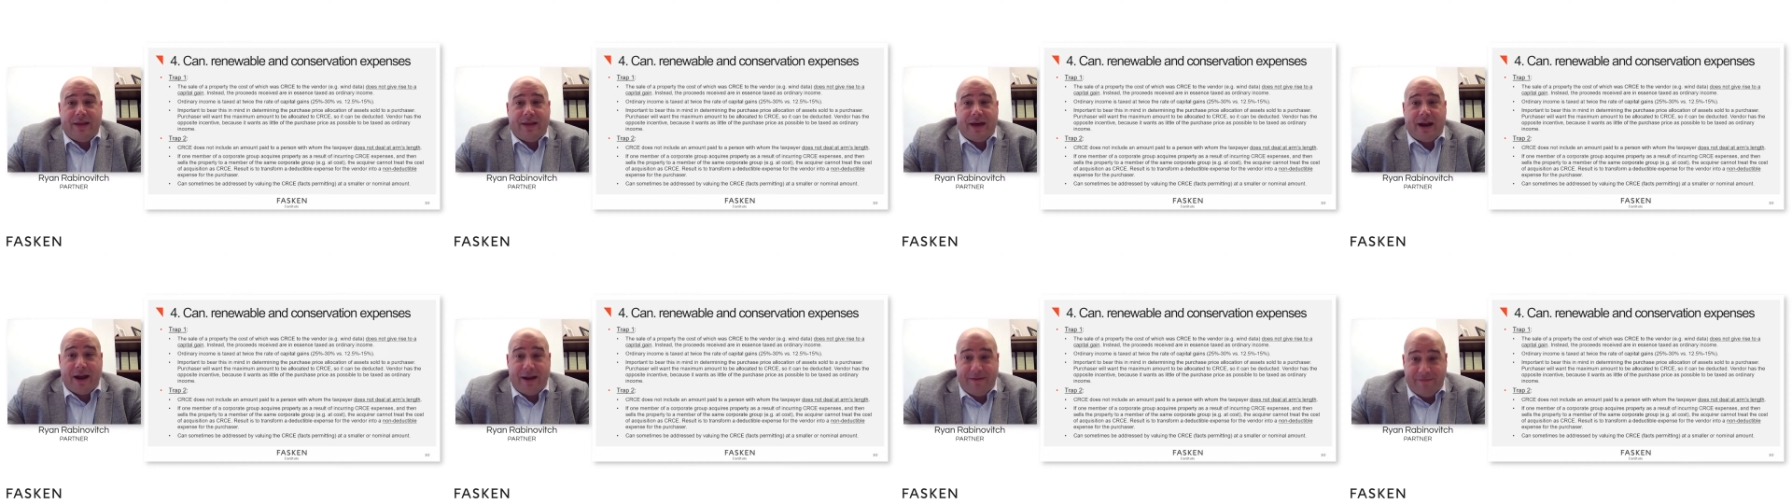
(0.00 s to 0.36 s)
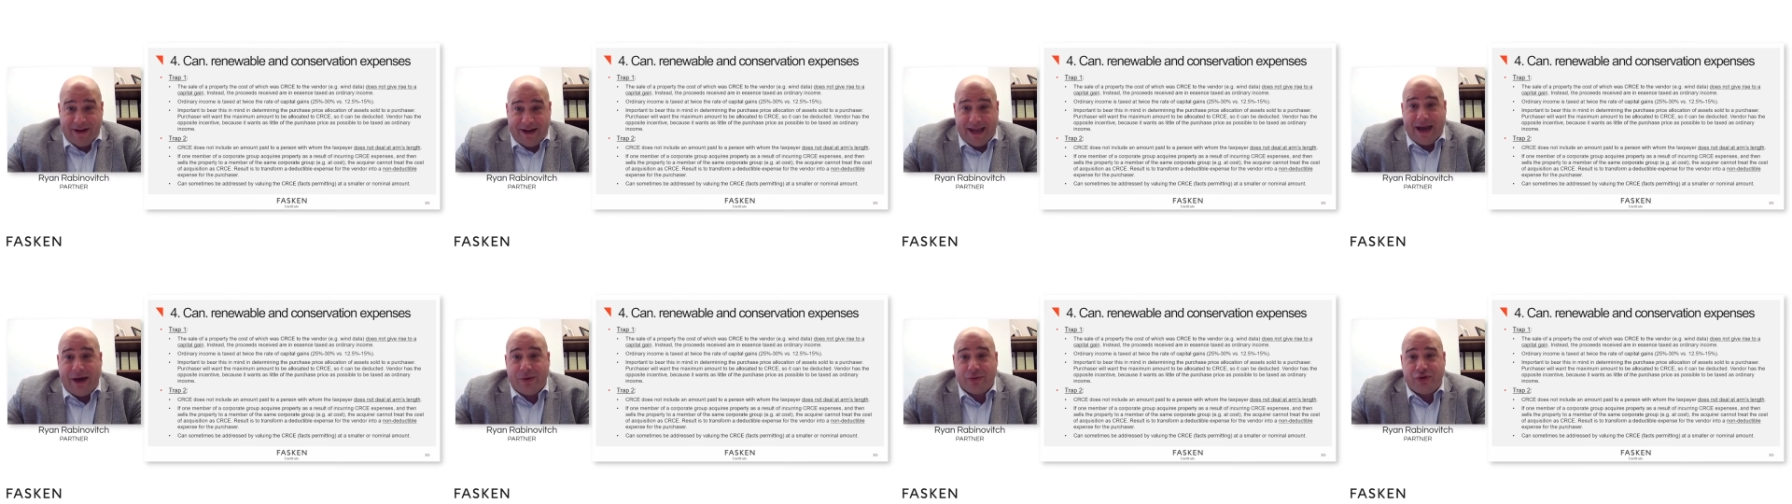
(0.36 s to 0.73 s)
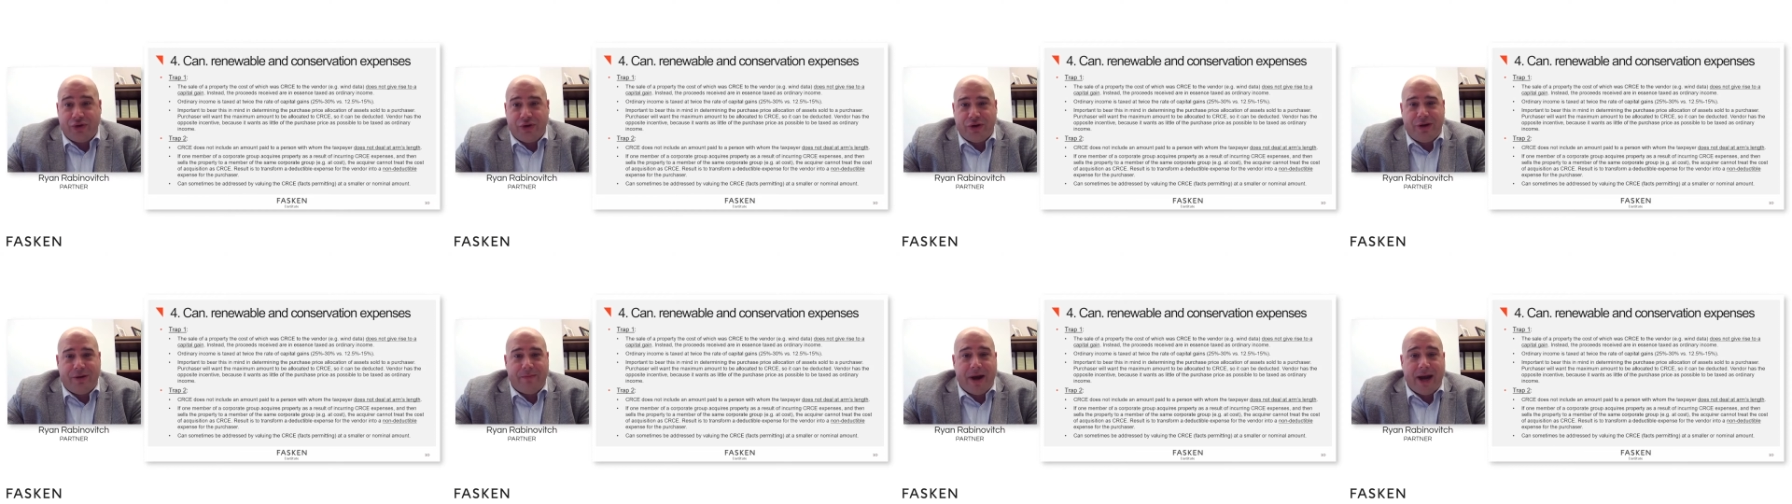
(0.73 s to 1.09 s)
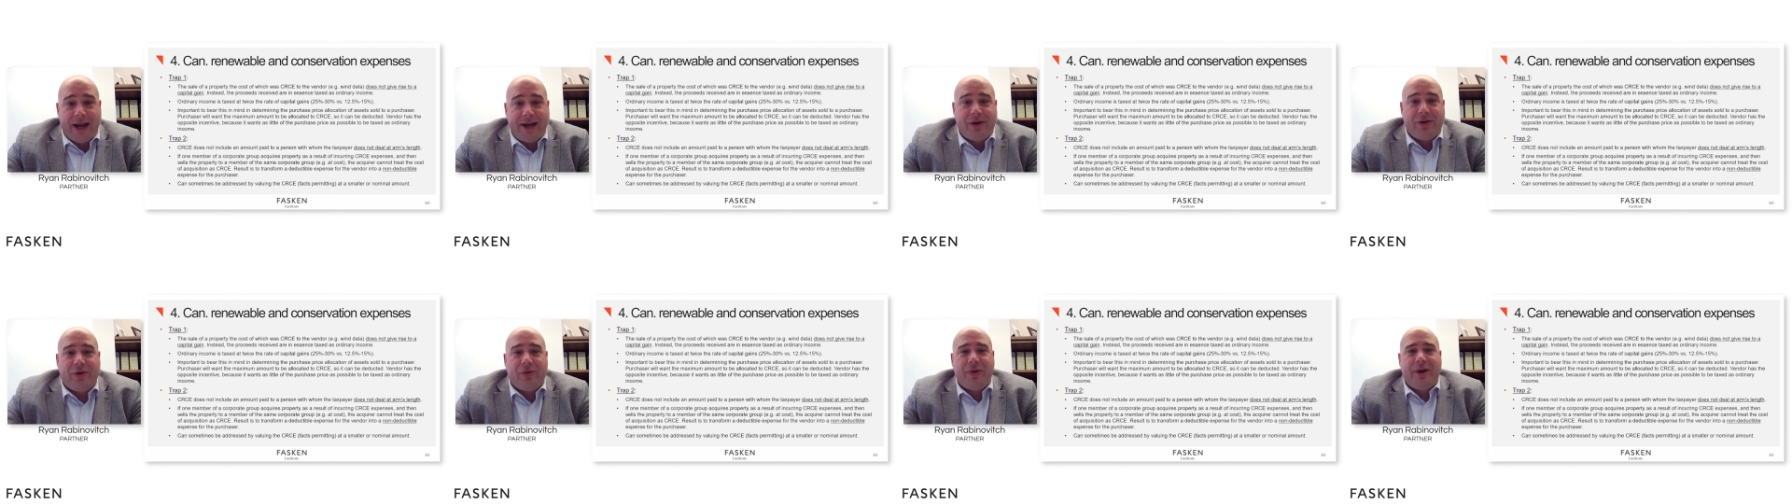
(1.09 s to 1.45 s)
I've encountered in my
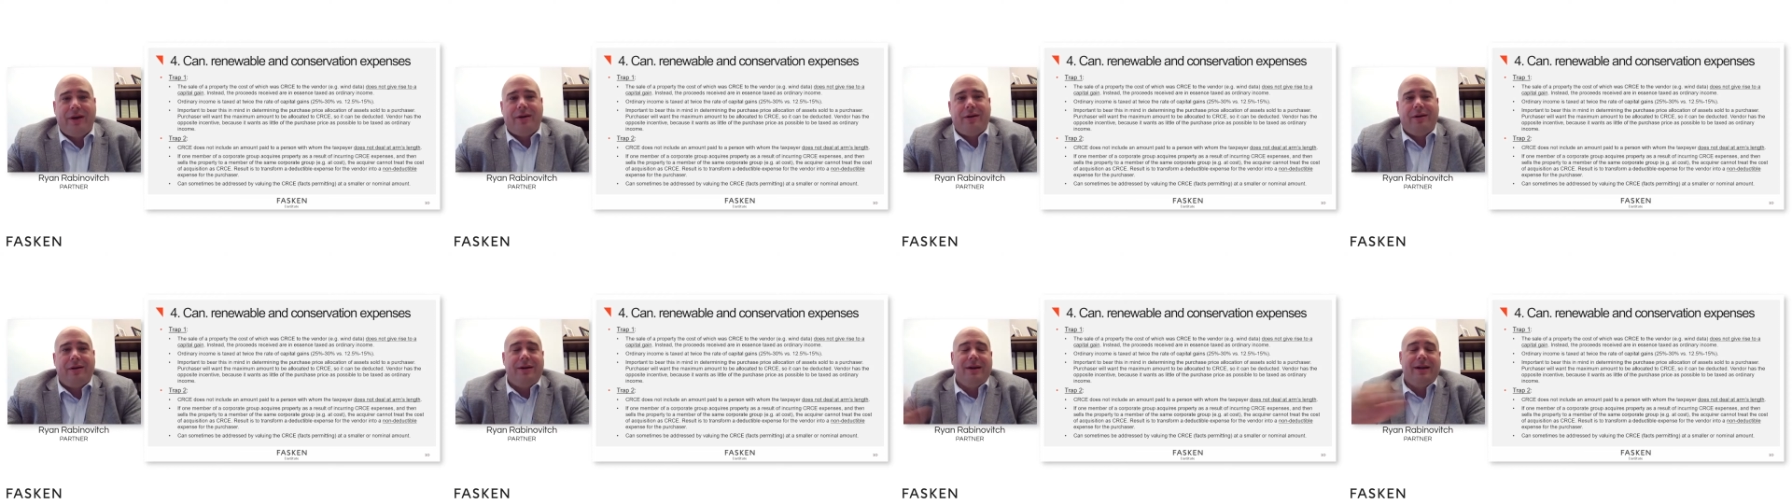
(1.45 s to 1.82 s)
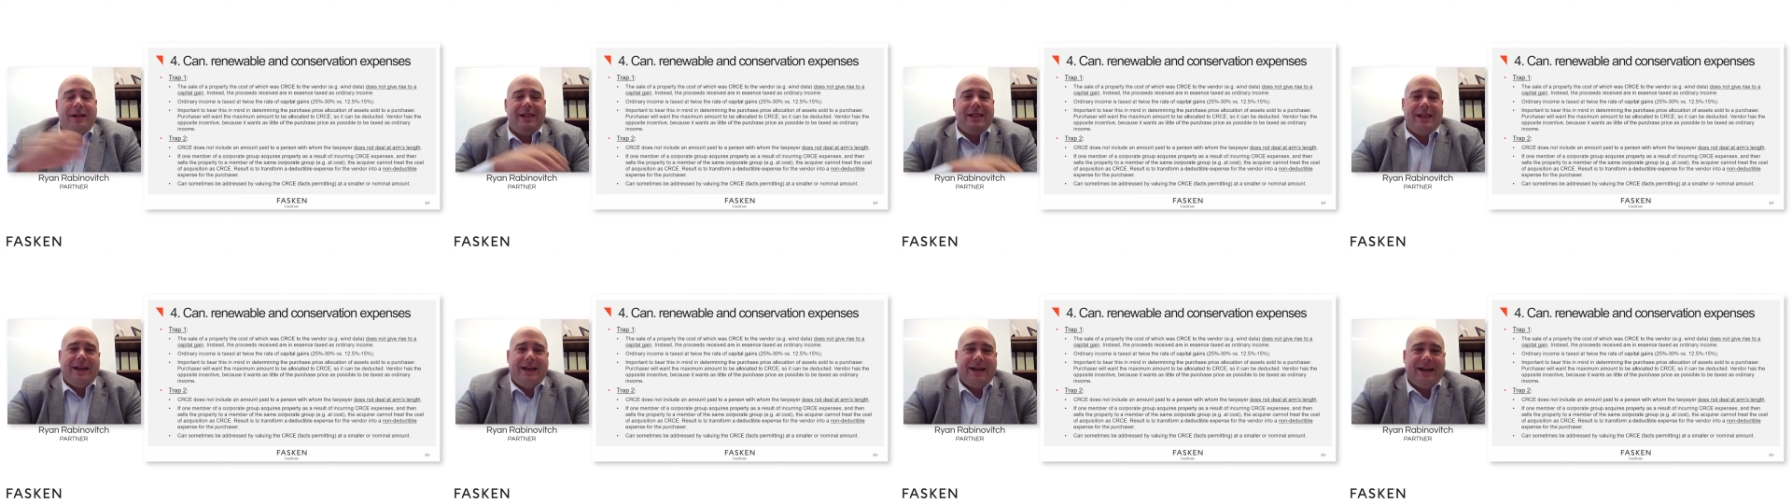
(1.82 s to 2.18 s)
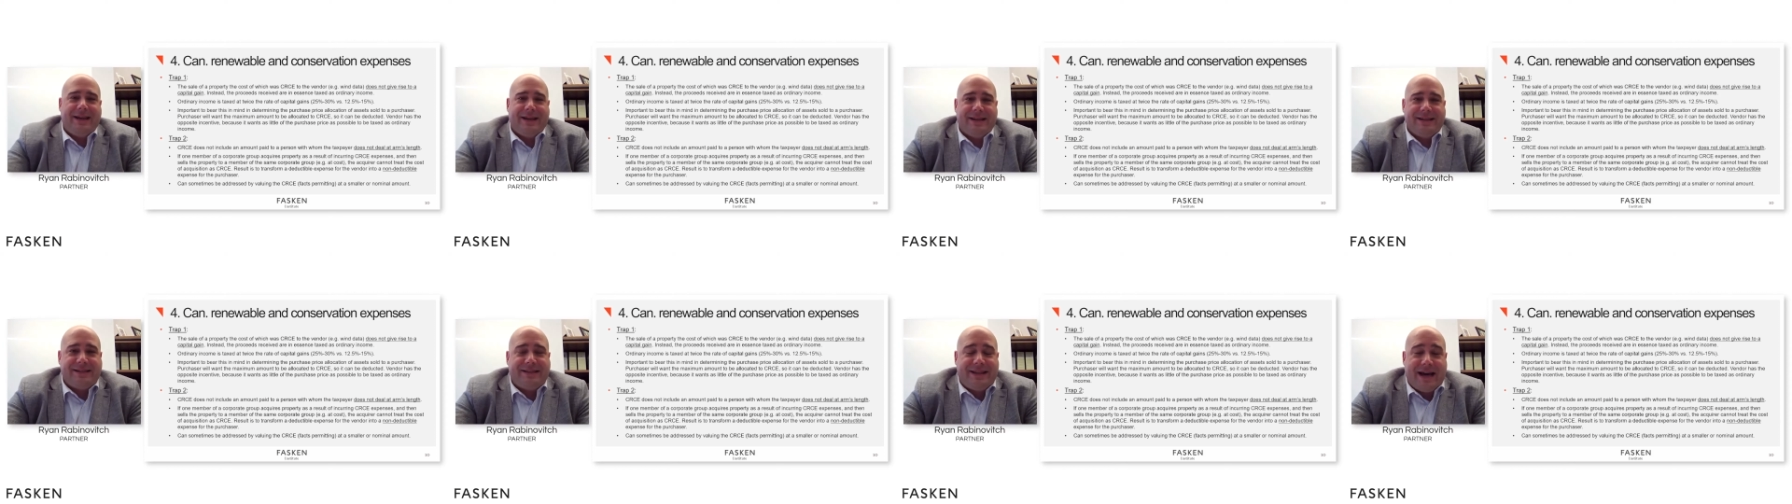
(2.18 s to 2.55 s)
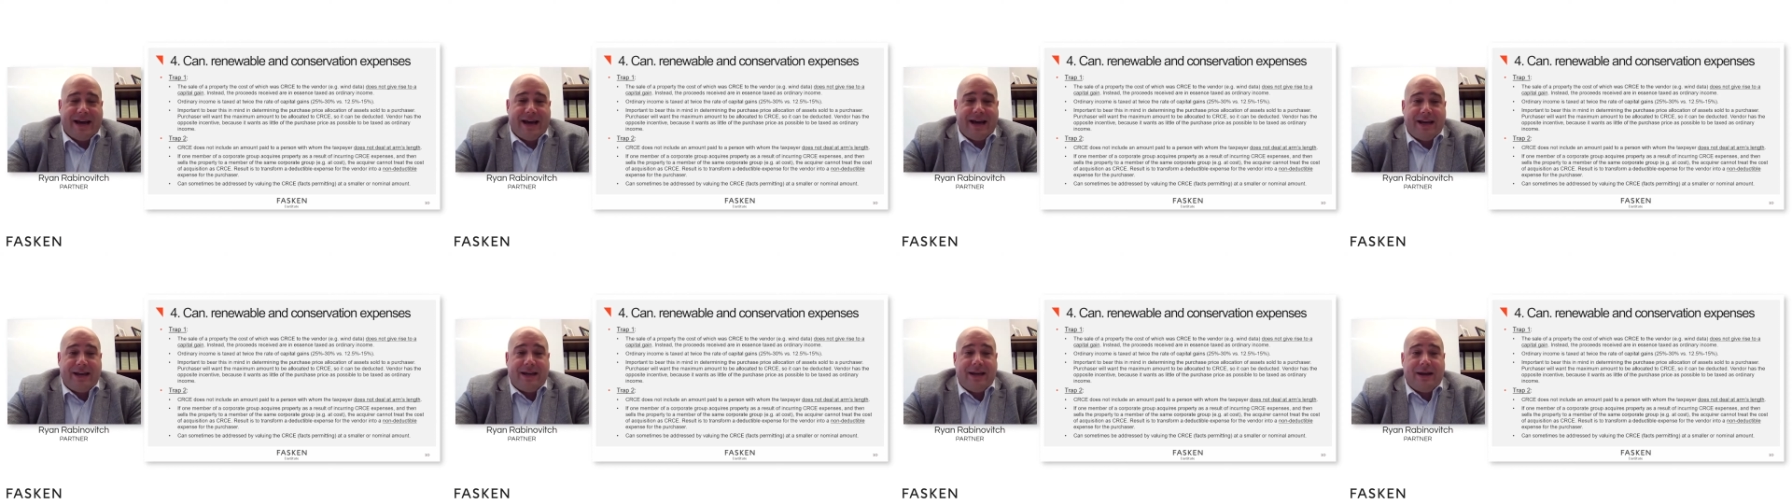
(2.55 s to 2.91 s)
career is
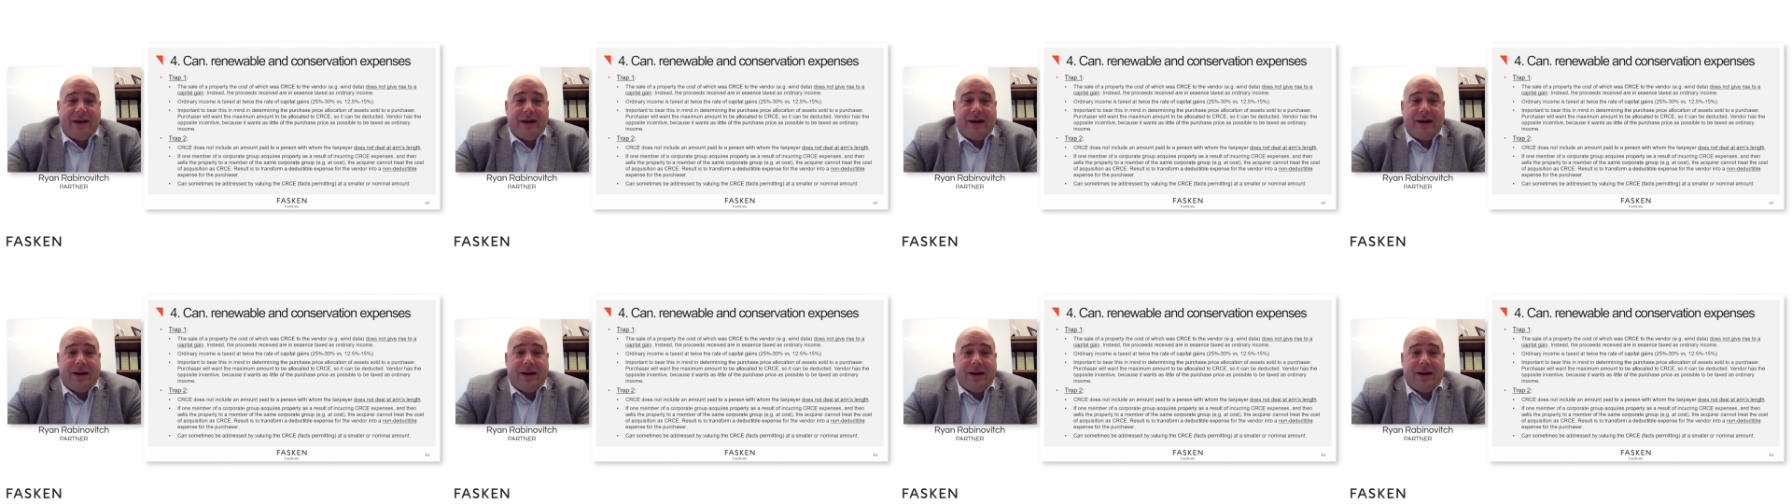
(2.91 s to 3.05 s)
that